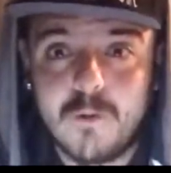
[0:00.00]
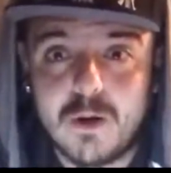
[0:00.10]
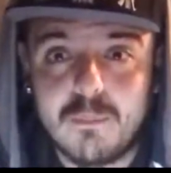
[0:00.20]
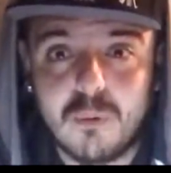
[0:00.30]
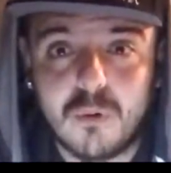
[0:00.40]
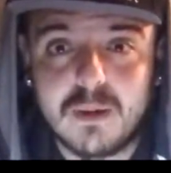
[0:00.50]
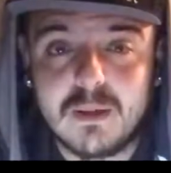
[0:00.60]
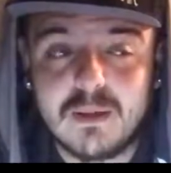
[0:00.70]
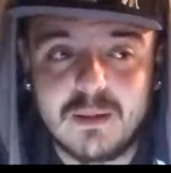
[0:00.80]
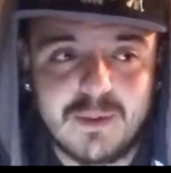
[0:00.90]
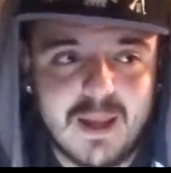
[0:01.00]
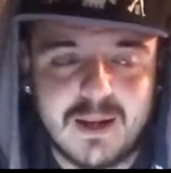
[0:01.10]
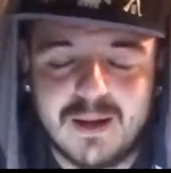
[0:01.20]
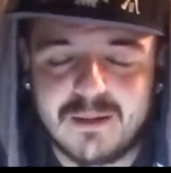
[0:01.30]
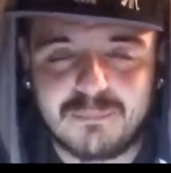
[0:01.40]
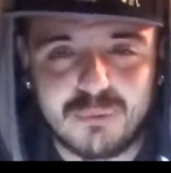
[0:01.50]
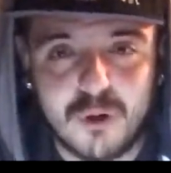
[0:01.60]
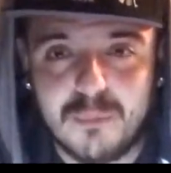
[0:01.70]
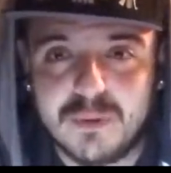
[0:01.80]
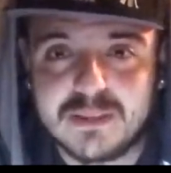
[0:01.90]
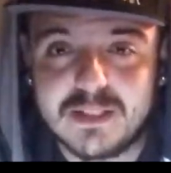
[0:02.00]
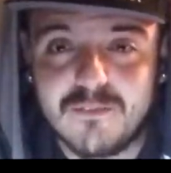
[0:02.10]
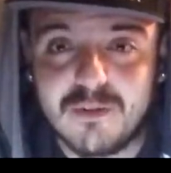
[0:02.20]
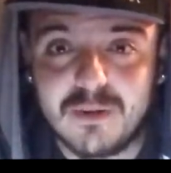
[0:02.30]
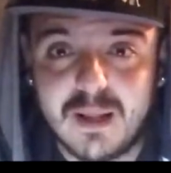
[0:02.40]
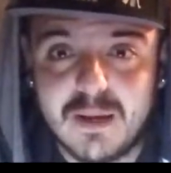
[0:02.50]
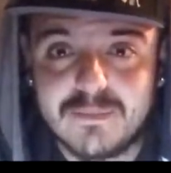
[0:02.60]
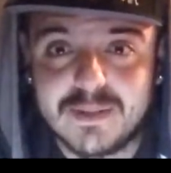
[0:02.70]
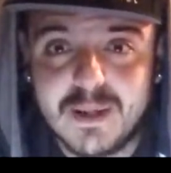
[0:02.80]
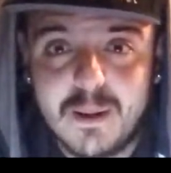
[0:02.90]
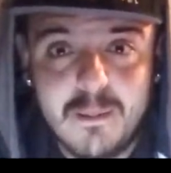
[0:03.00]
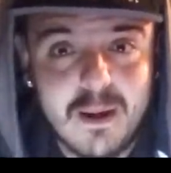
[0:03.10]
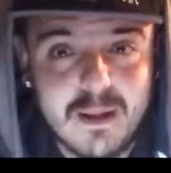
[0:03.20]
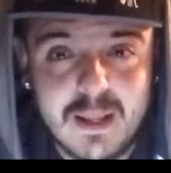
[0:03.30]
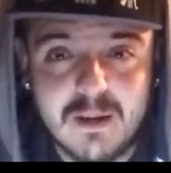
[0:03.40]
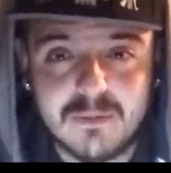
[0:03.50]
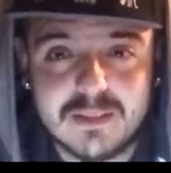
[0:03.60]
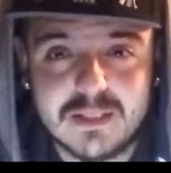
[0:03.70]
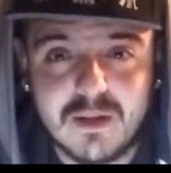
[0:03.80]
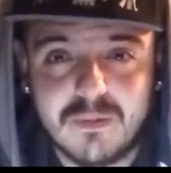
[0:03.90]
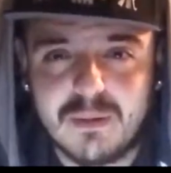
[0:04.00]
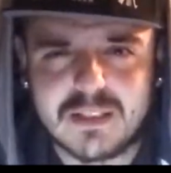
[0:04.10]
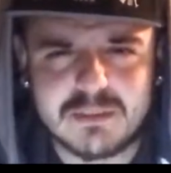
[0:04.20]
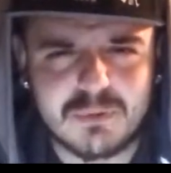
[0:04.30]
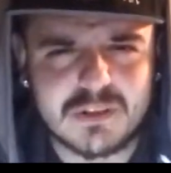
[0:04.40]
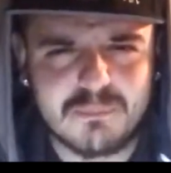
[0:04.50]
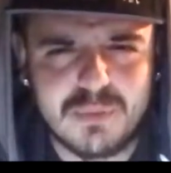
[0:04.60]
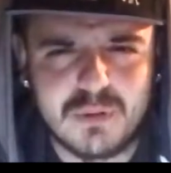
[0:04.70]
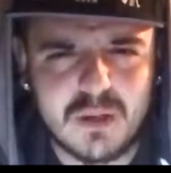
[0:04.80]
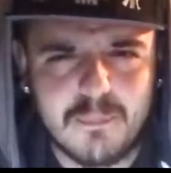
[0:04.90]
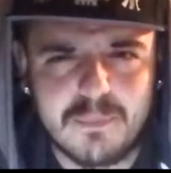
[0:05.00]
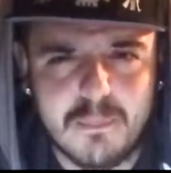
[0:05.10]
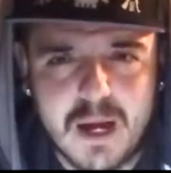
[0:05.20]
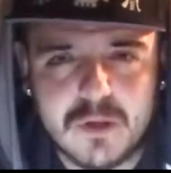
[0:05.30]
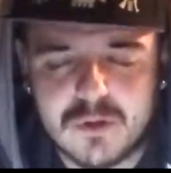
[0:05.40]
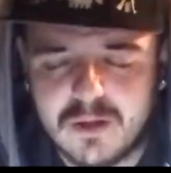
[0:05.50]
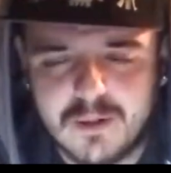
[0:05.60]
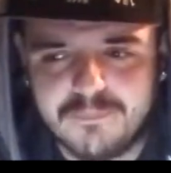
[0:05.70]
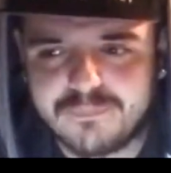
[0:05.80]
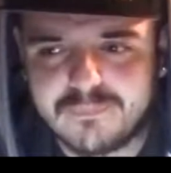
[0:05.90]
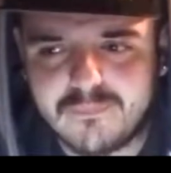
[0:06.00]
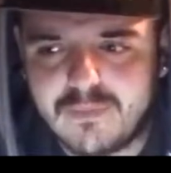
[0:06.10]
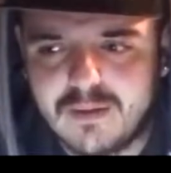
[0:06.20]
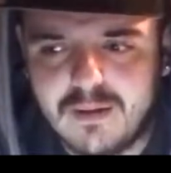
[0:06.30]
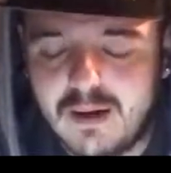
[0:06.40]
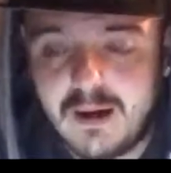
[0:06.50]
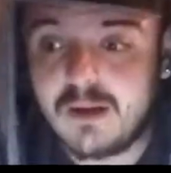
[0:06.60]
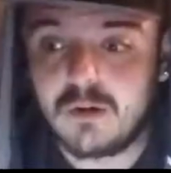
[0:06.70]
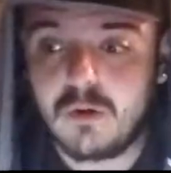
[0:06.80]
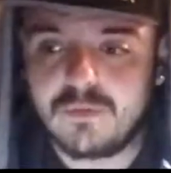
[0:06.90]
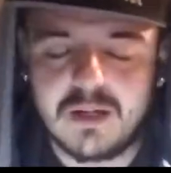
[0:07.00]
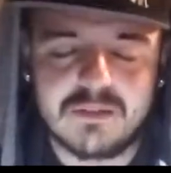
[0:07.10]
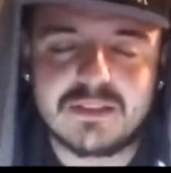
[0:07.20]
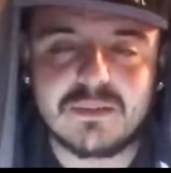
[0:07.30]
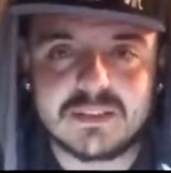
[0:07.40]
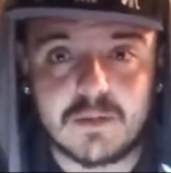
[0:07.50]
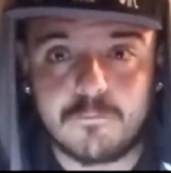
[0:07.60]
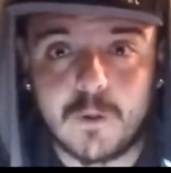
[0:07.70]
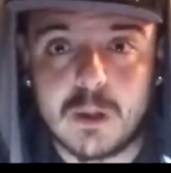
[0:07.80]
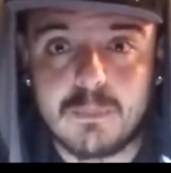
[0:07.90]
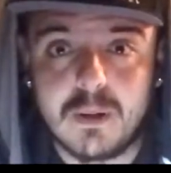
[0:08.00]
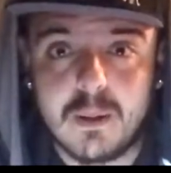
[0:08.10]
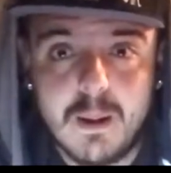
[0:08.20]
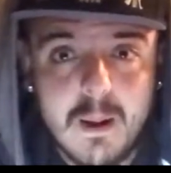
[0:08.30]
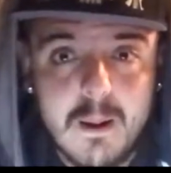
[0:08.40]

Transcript: very boring, can't cut a promo to save their lives in the Hell in a Cell. That's supposed to build up the match. Um, I, I don't know if the Hell in a Cell isn't confirmed, but